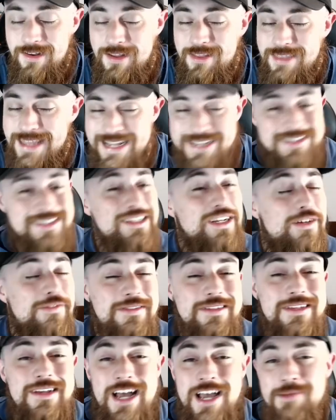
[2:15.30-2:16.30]
that's enough
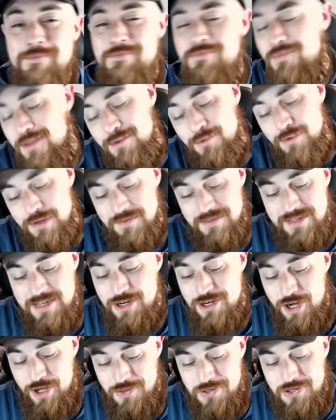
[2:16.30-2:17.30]
time. We've seen all the